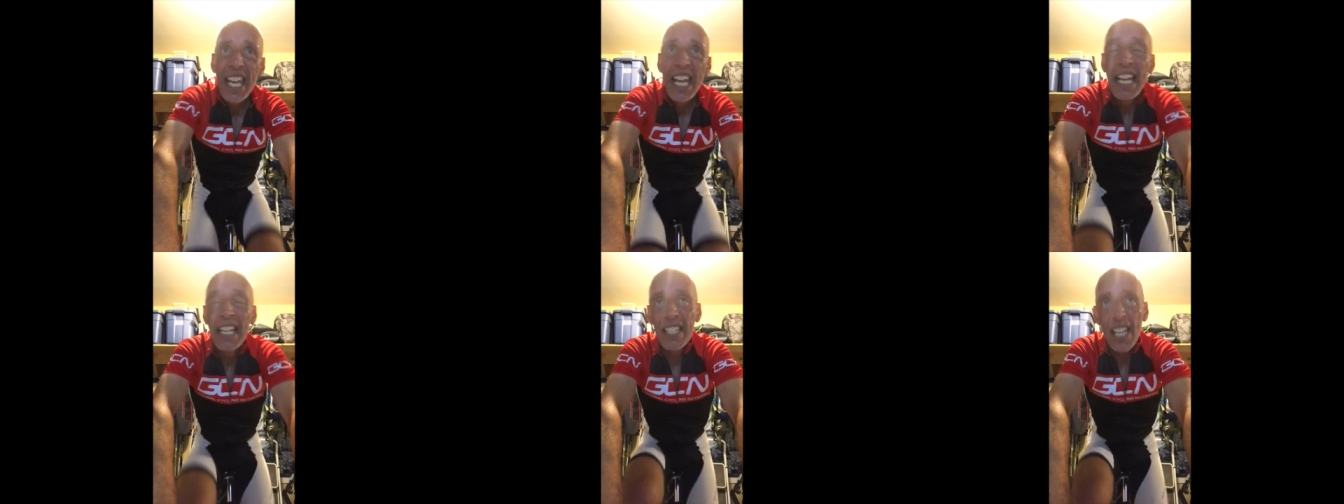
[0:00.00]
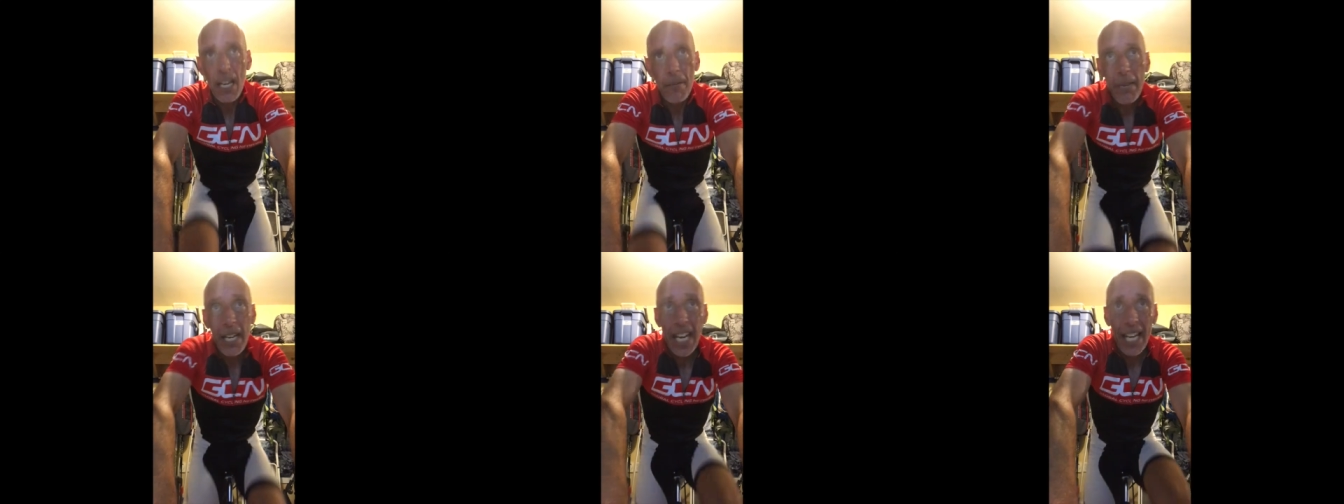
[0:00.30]

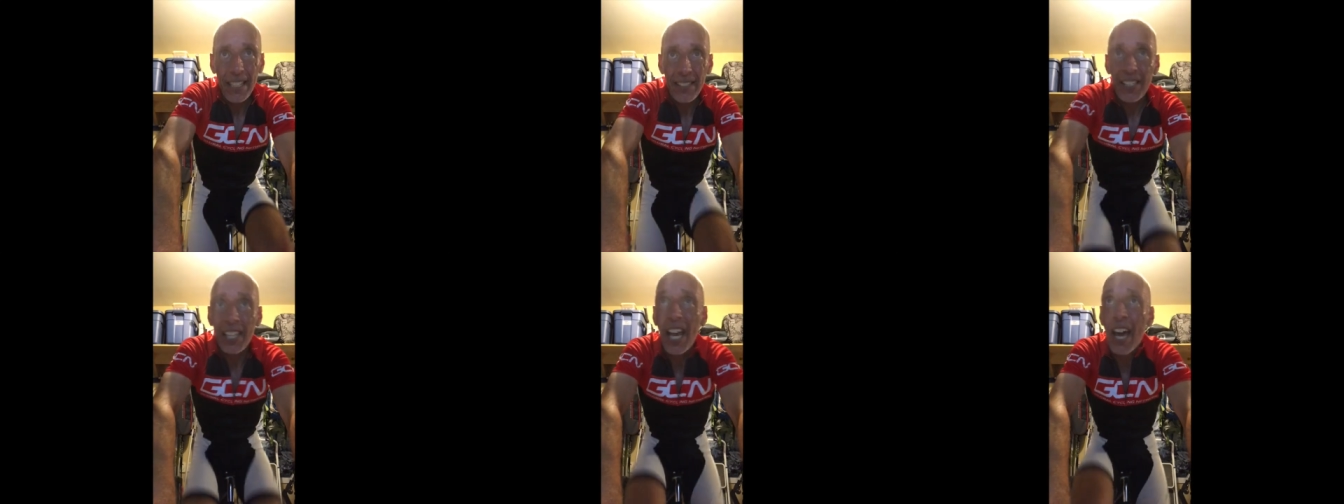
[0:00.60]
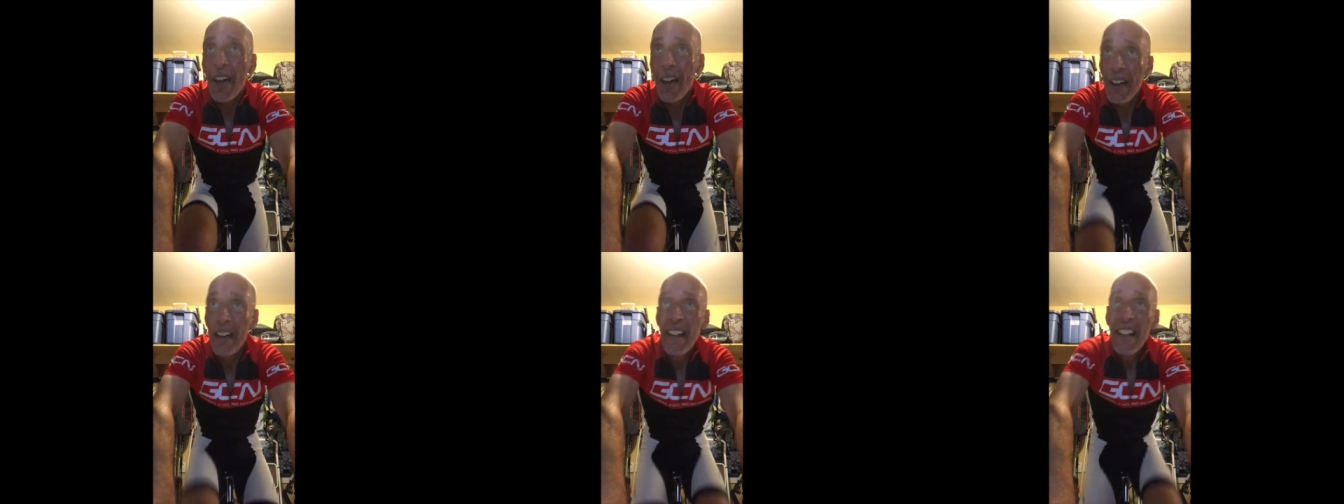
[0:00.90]
10 minutes.
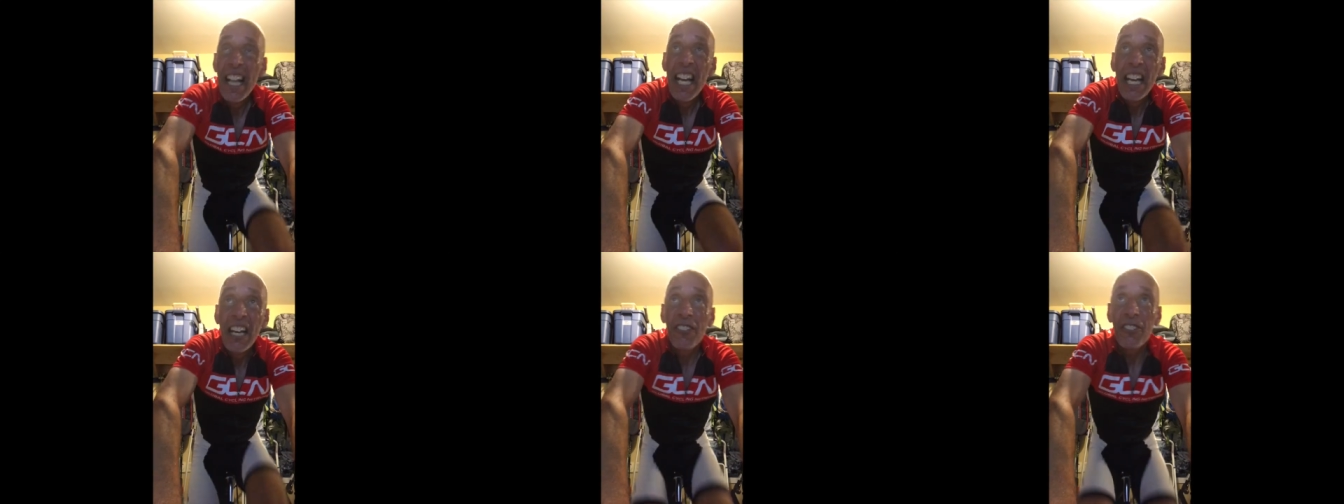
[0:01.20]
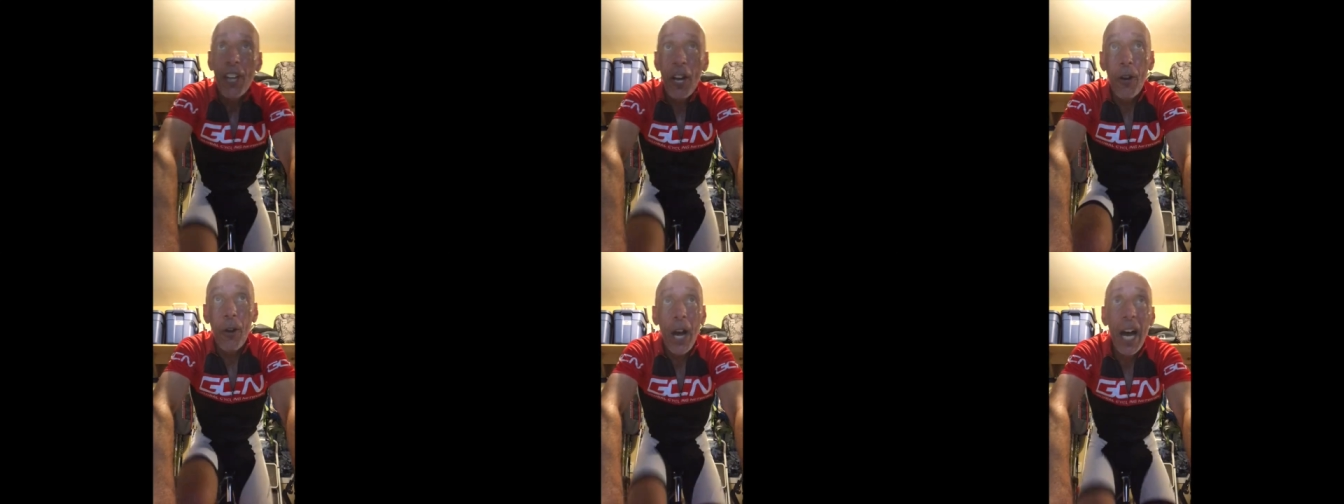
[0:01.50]

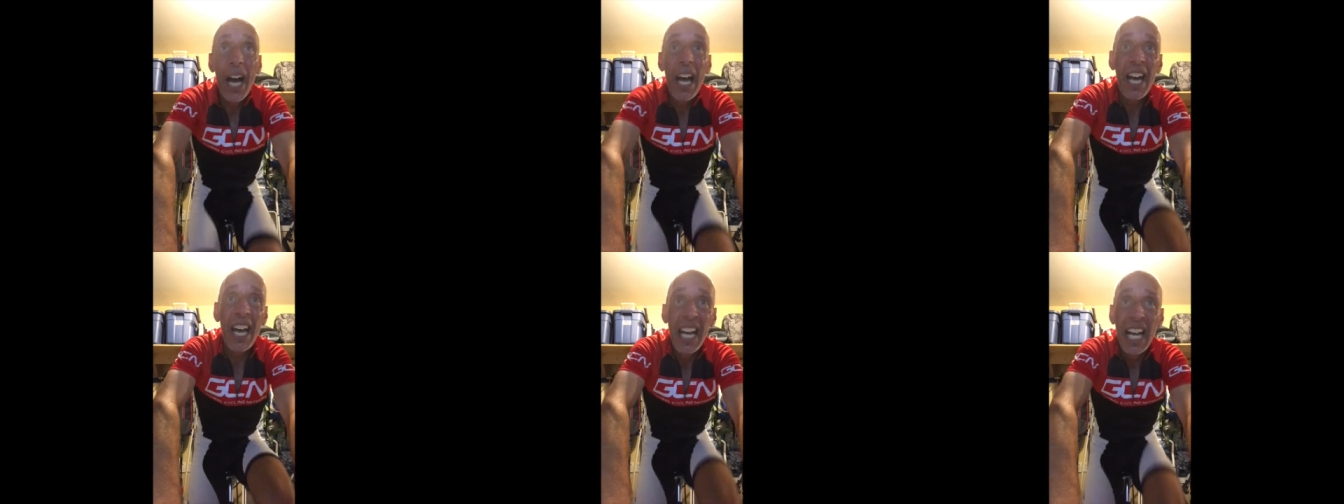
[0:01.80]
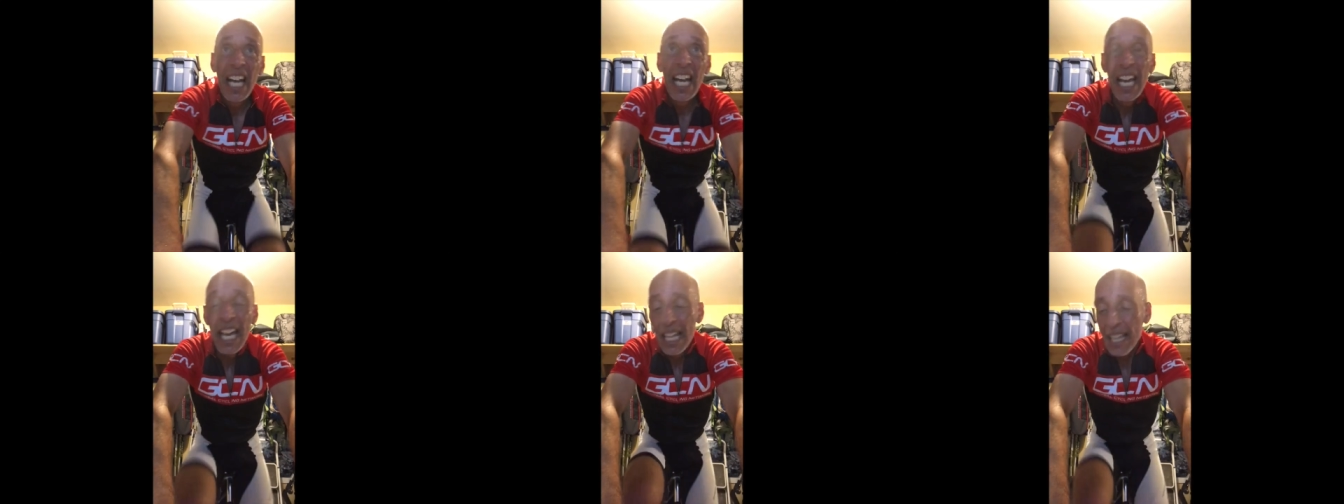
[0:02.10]
So
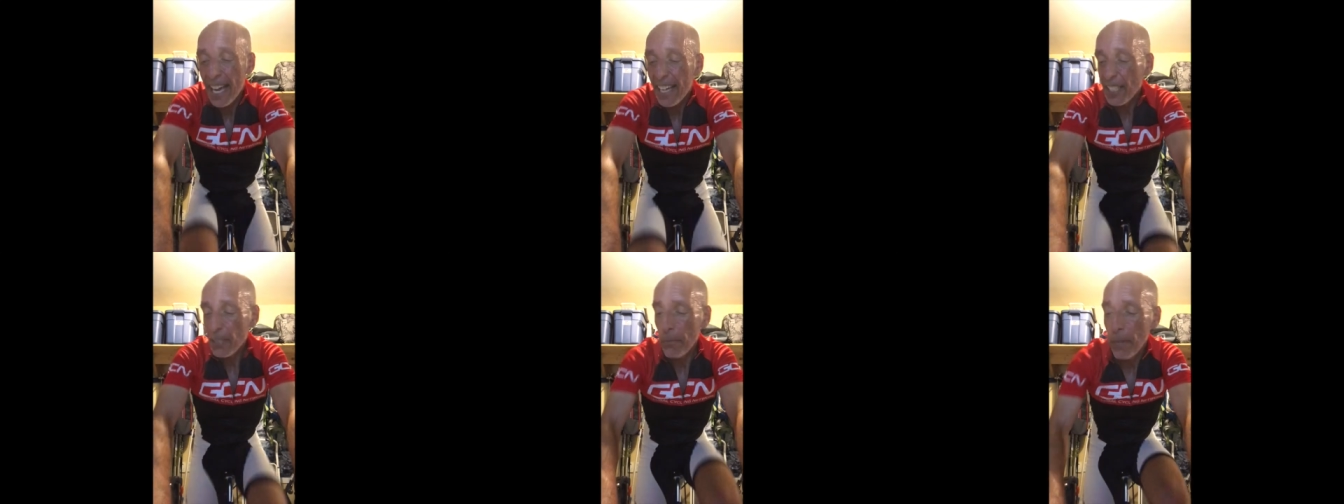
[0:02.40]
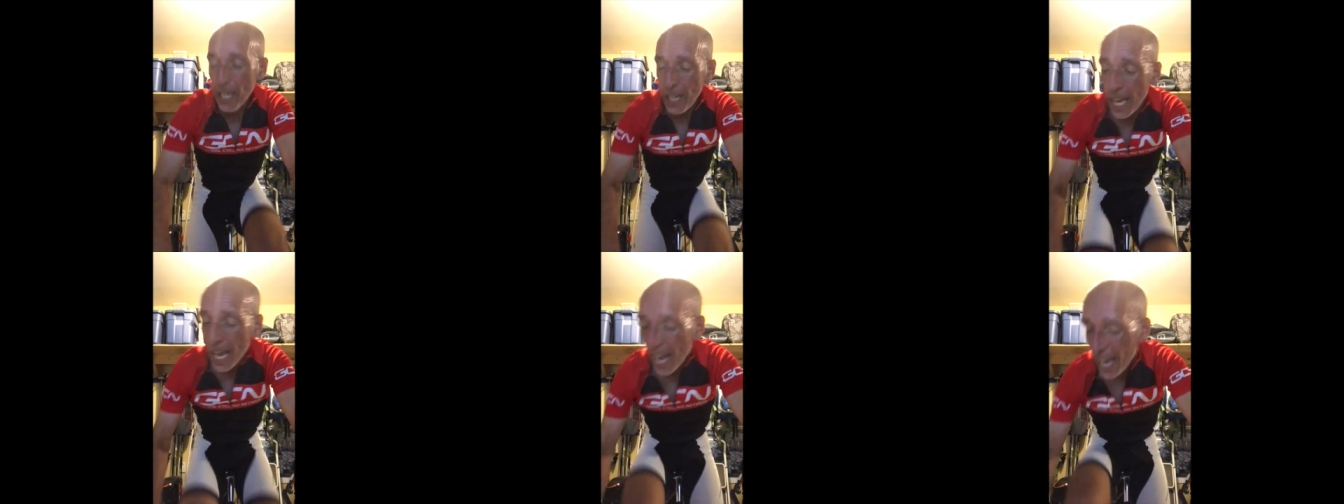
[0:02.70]
that's me